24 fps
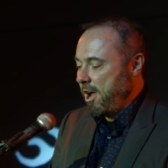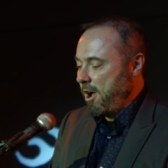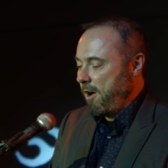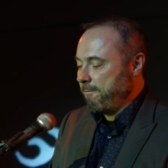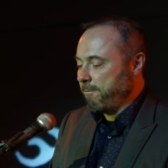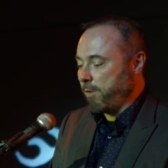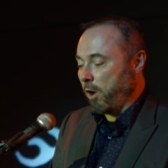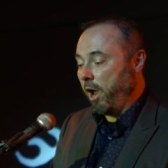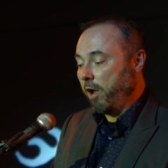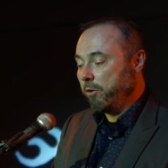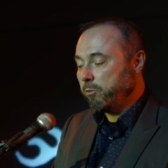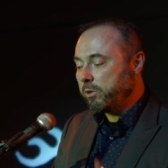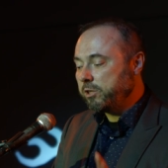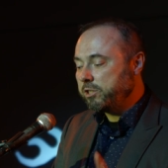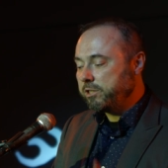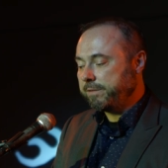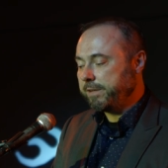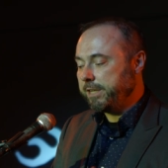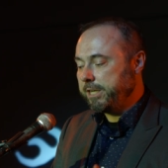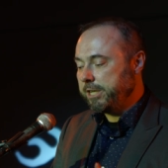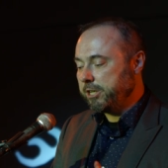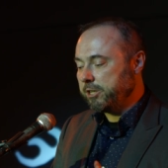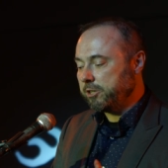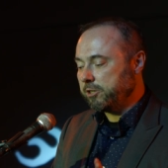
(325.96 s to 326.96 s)
For hundreds of
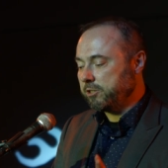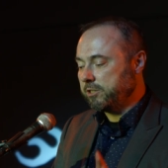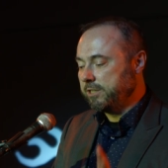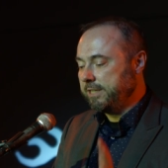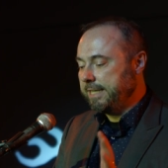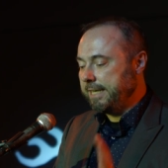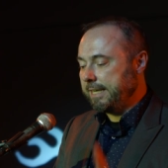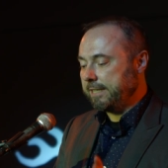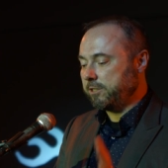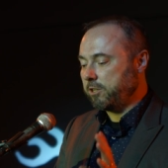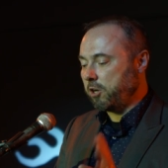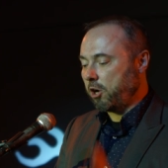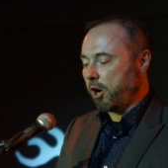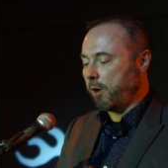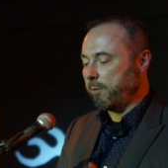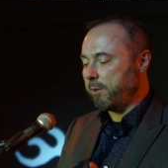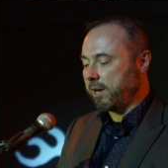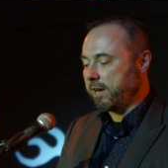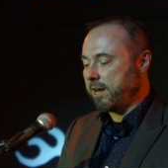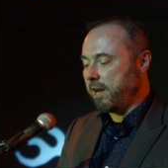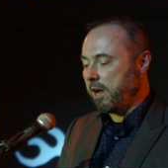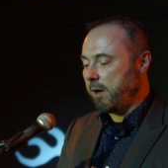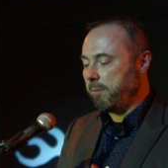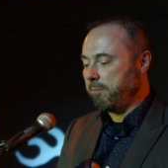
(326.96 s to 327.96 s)
years, this harbor
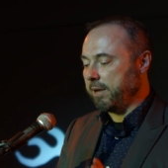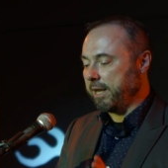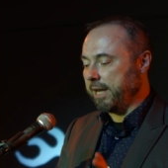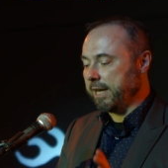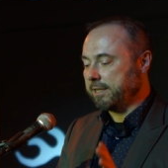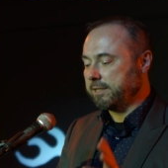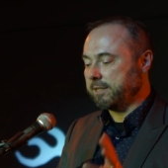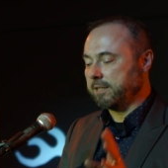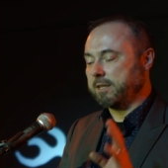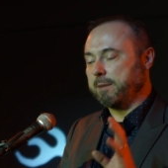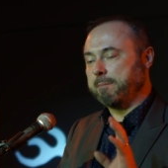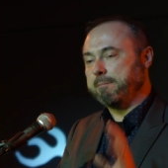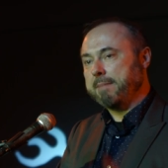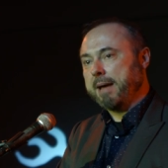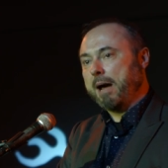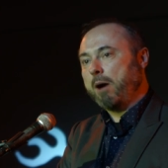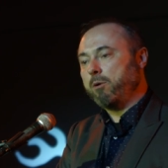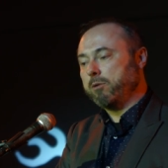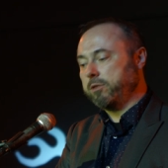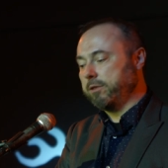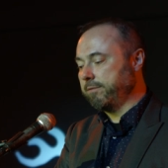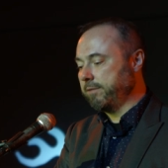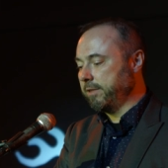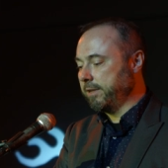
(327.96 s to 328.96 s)
complex at the
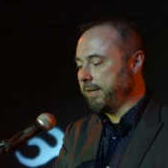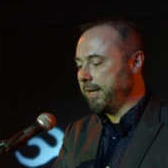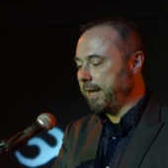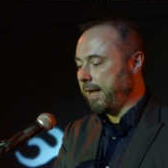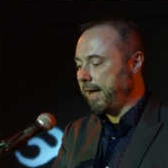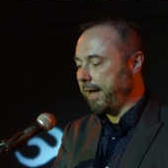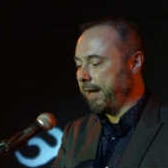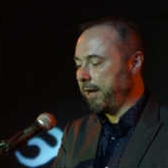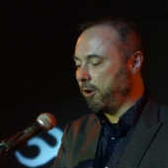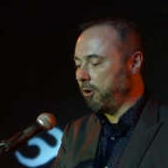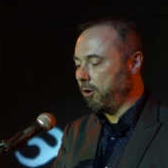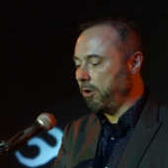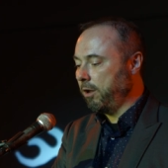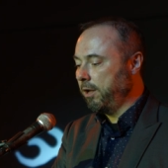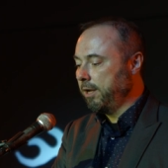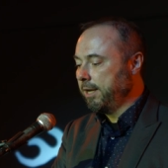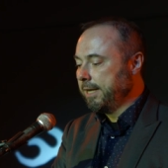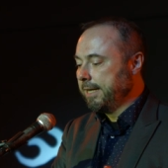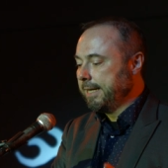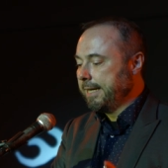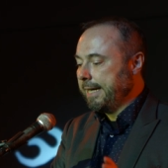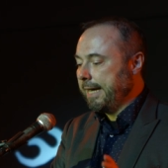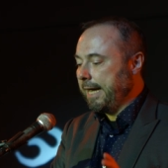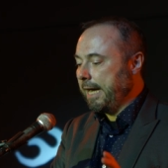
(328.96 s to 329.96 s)
mouth of the Nile
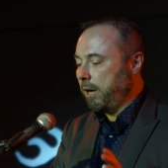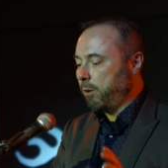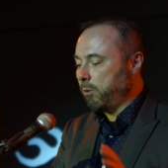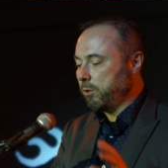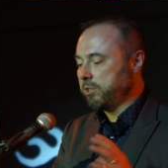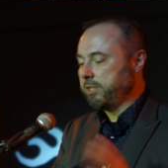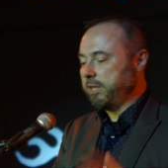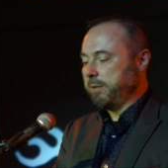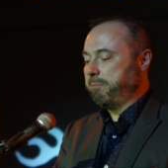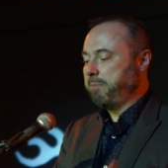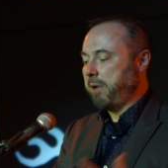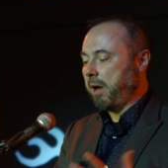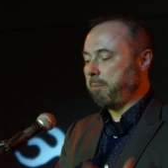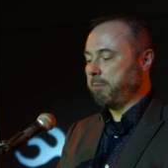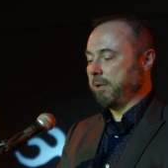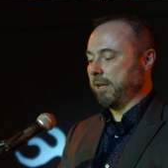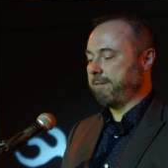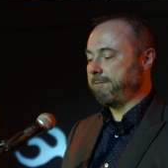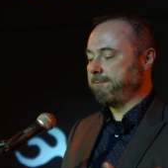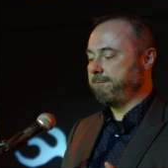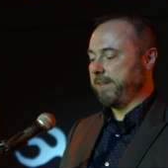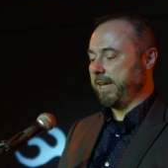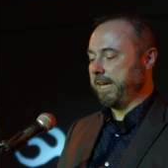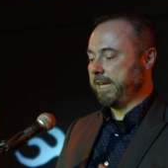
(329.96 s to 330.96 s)
uh, was the public
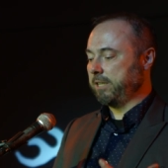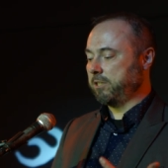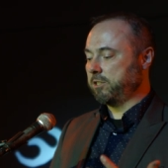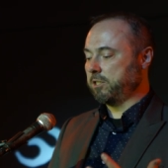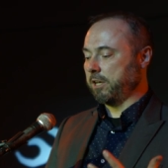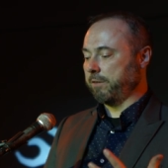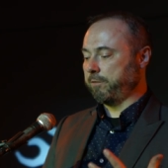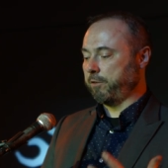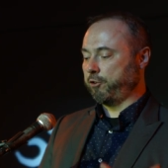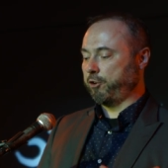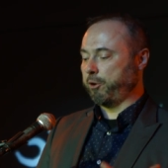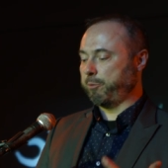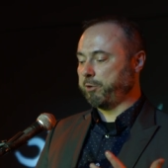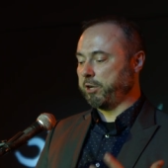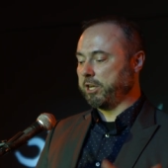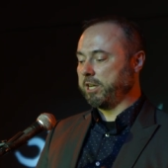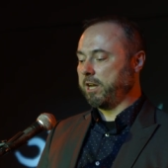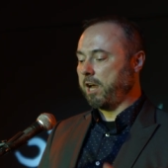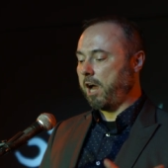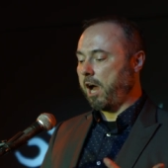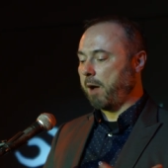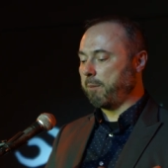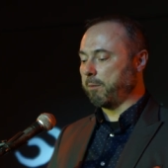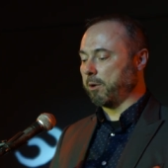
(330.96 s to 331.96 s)
face of Egyptian
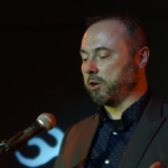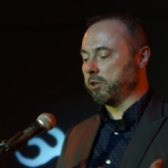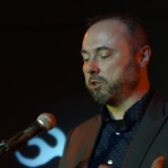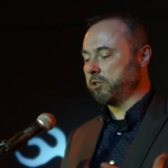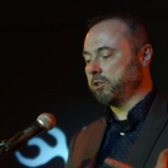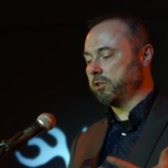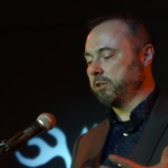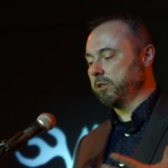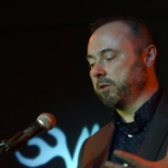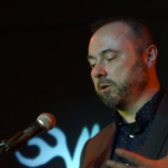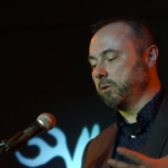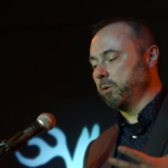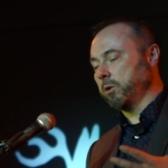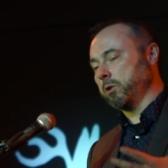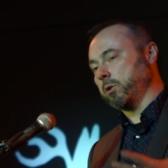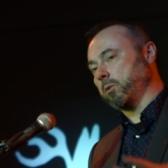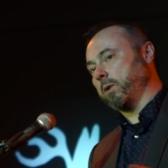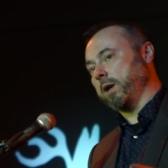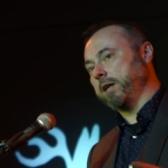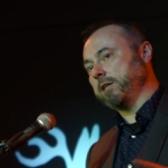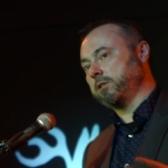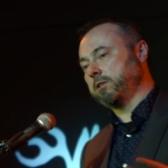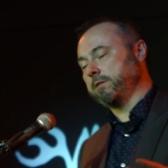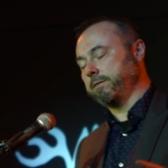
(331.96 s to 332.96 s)
commerce with the
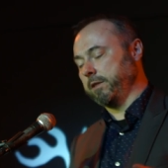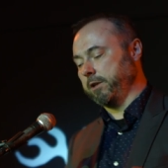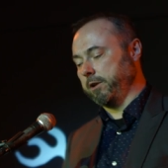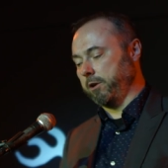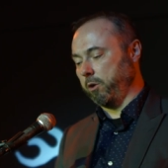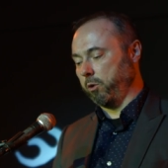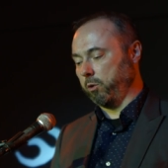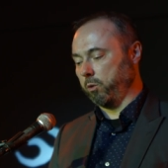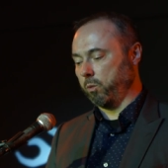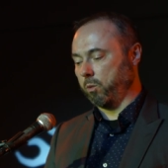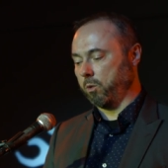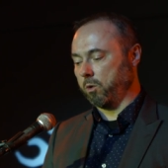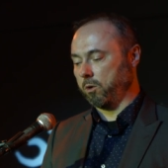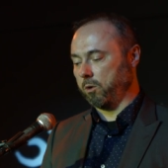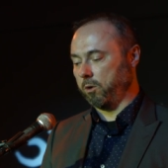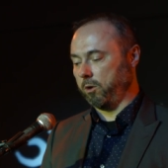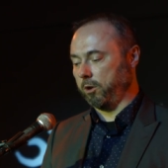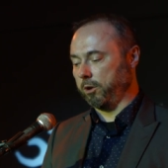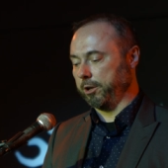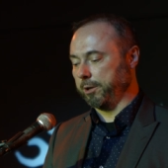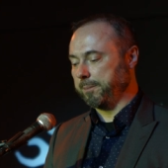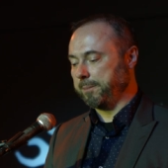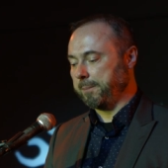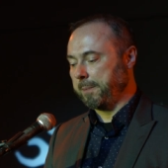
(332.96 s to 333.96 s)
rest of the known
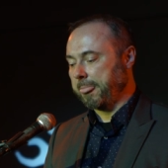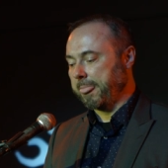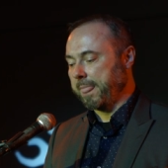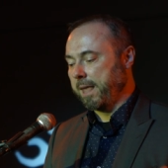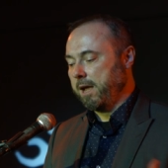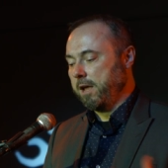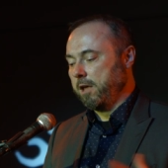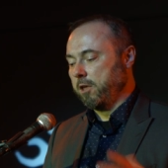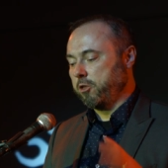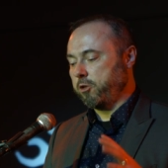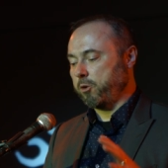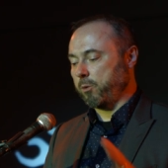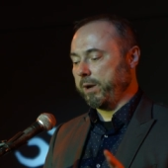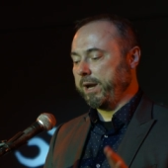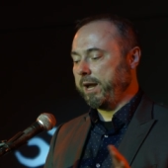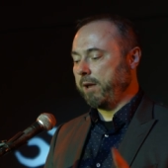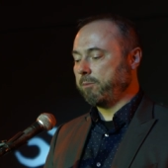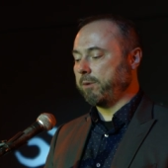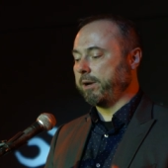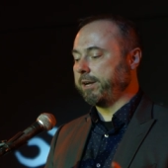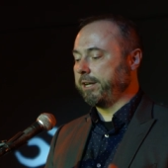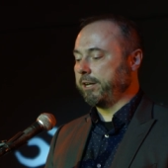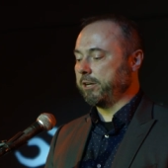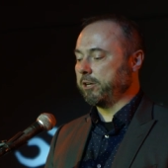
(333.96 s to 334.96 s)
world.
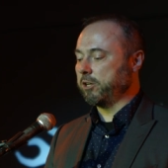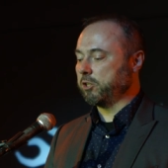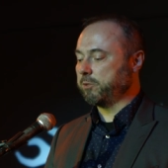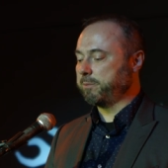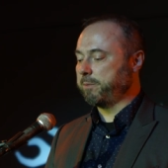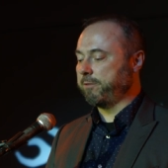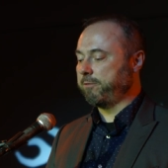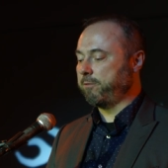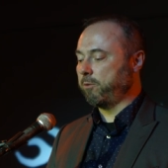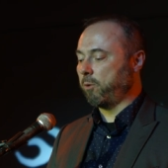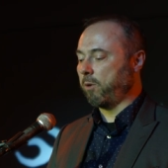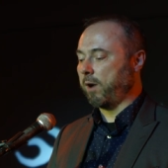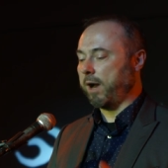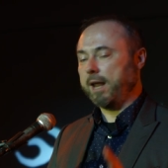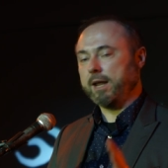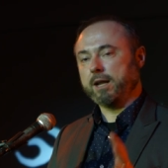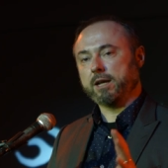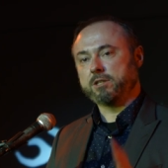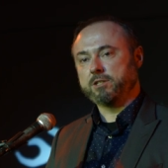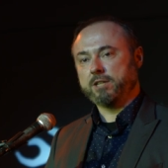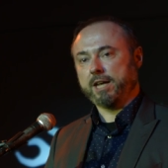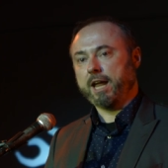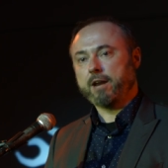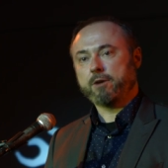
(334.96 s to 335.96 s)
300 years before
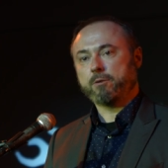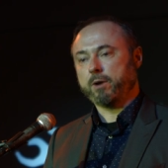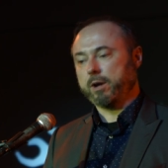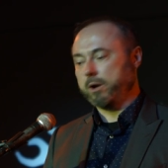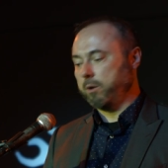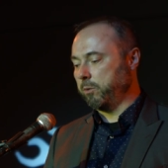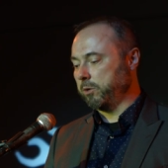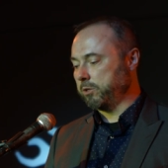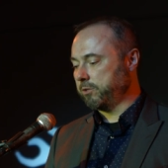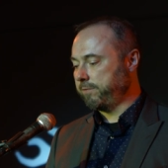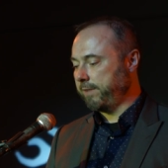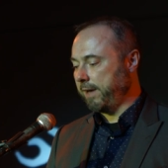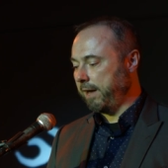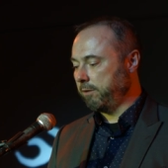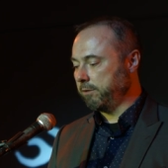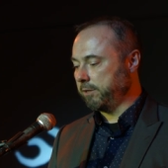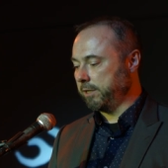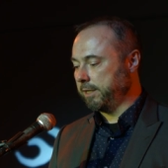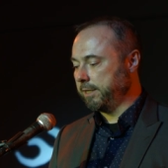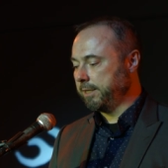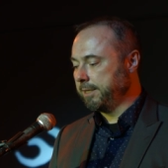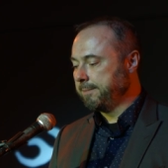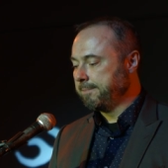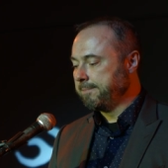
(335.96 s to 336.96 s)
Alexandria was
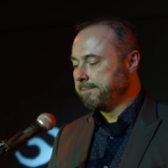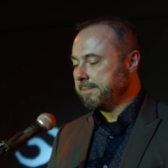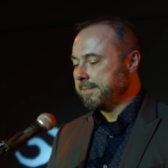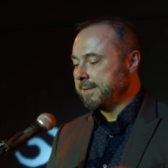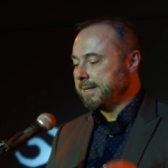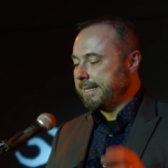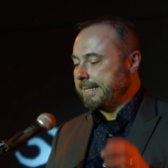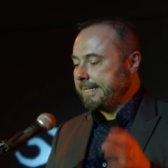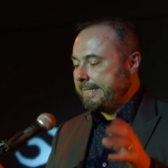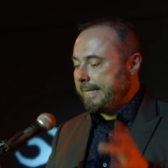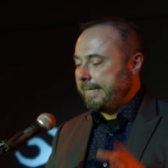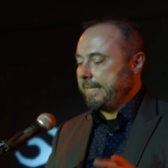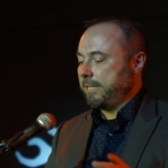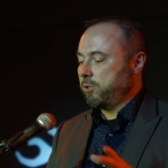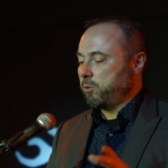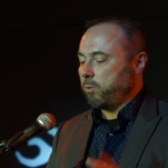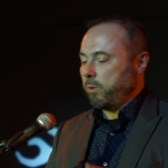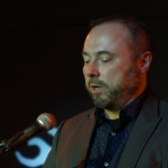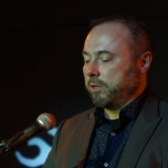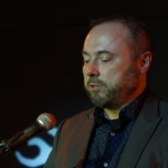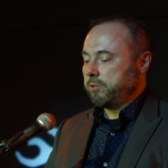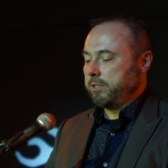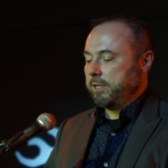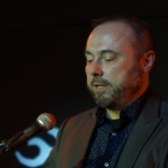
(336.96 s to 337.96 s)
founded, this
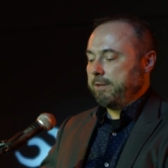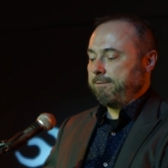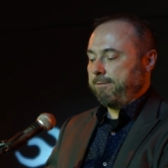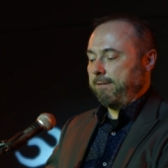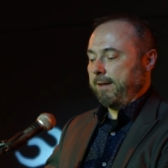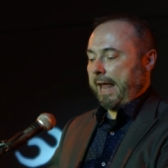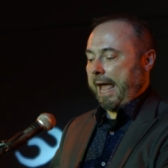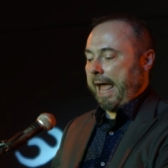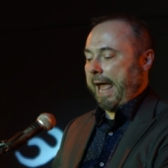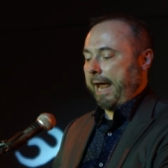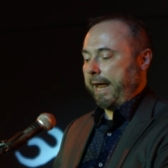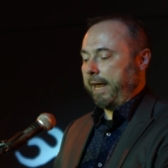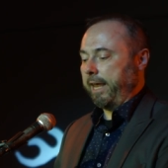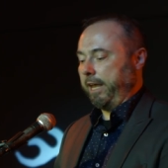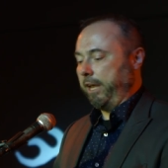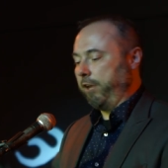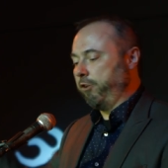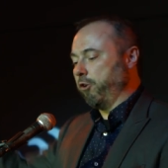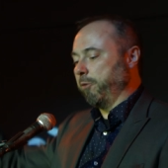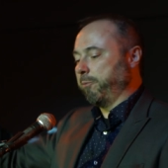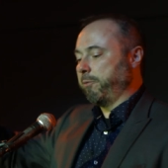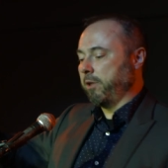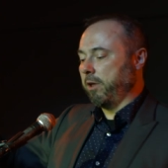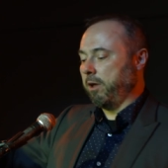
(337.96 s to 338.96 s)
was the flag
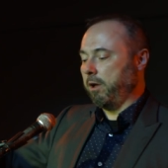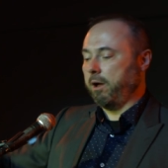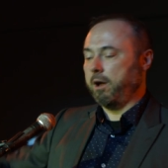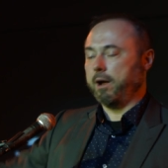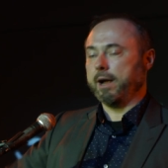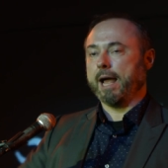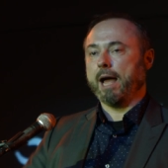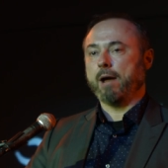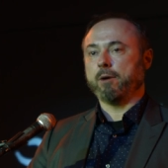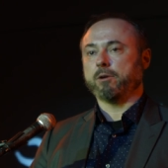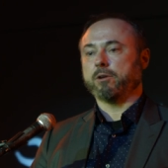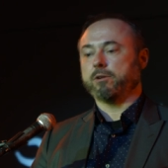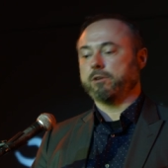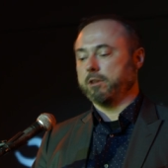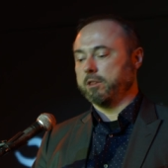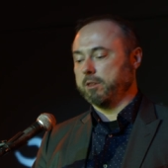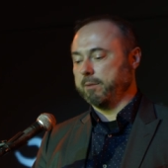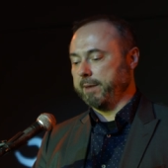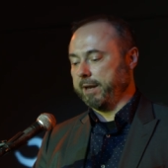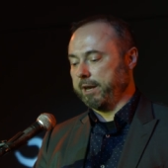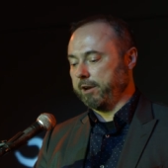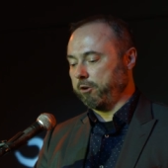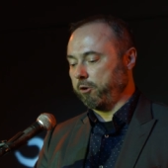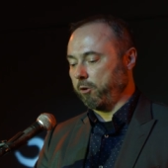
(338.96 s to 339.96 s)
Egypt hung out to the
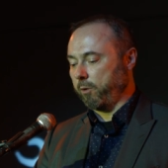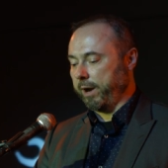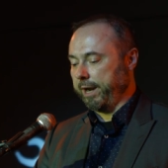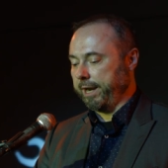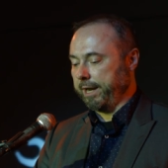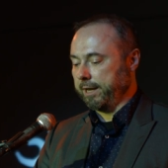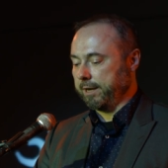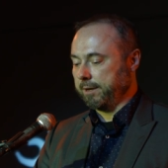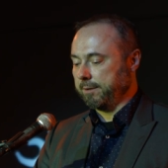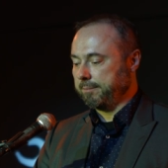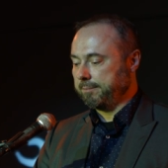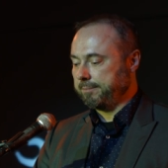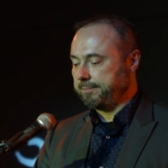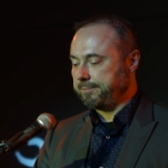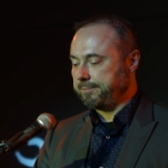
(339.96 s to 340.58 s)
Mediterranean.